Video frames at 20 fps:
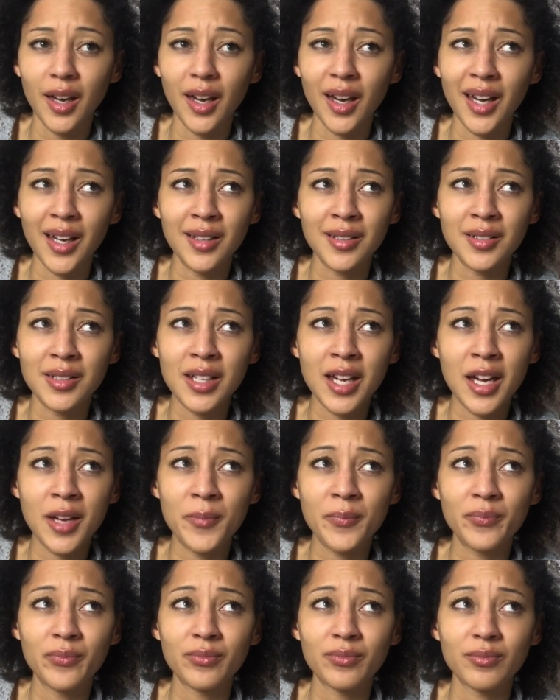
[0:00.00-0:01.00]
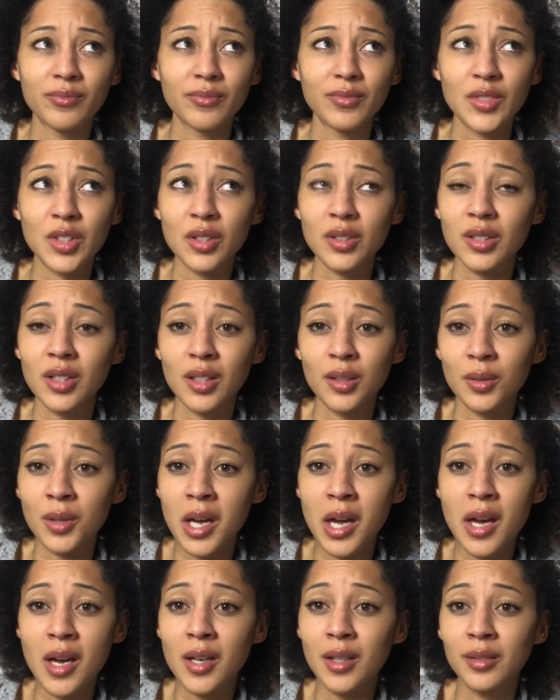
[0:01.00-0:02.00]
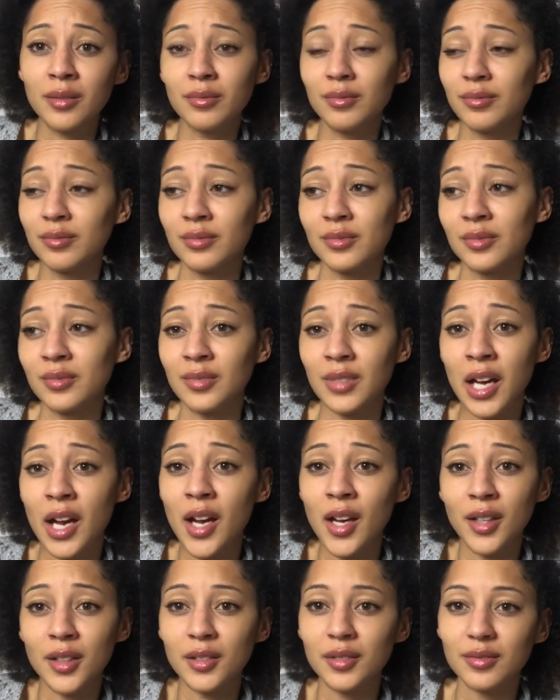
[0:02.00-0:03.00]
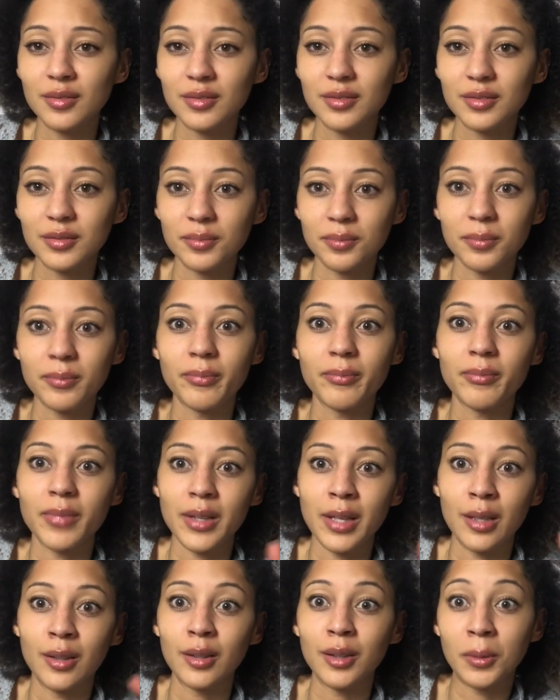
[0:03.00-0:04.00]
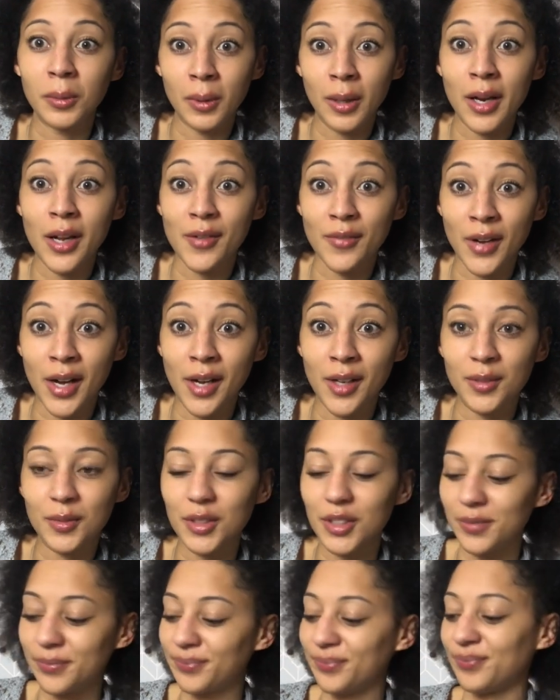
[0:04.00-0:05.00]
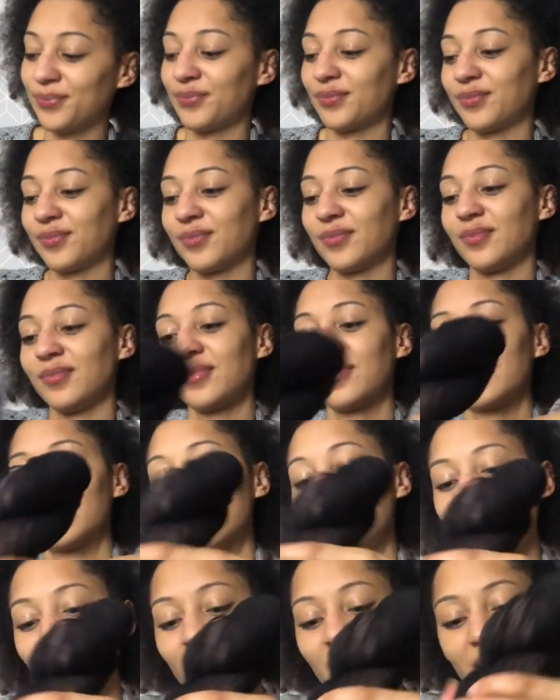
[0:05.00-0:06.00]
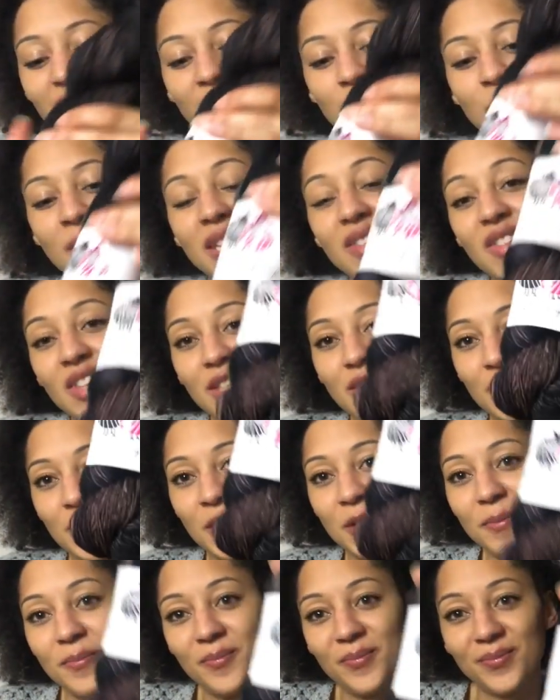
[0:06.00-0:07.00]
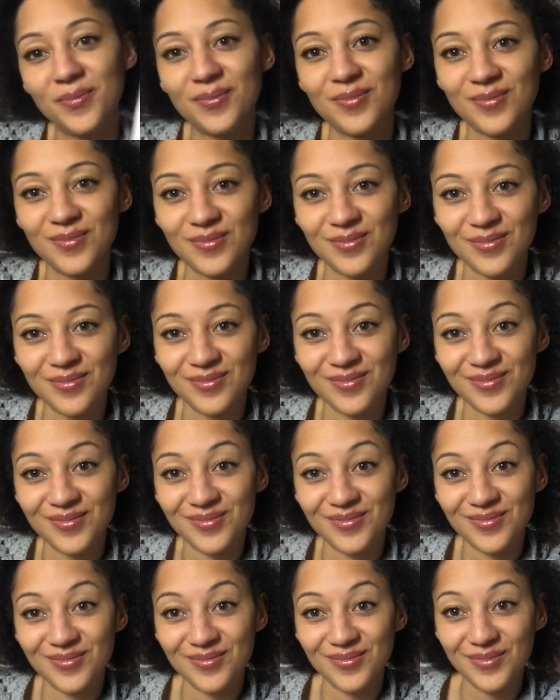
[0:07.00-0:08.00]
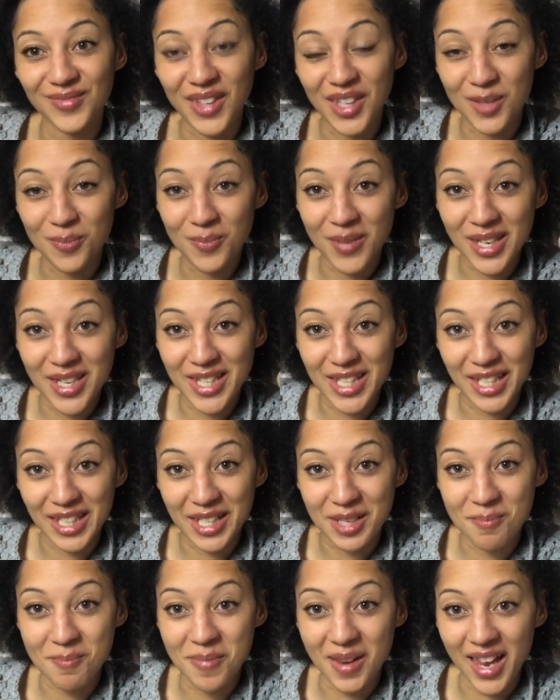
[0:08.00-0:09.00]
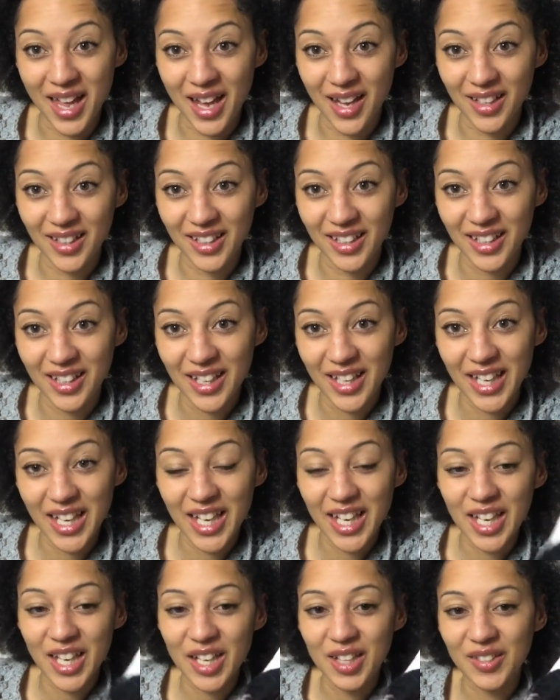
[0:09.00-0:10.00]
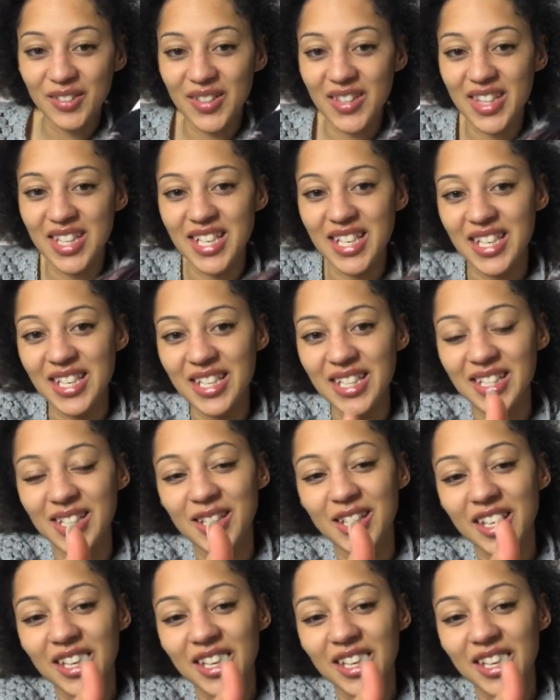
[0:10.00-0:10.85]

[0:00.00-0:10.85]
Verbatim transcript: And she was like, well, no, but then look what I found. I picked this up. It's basically black with these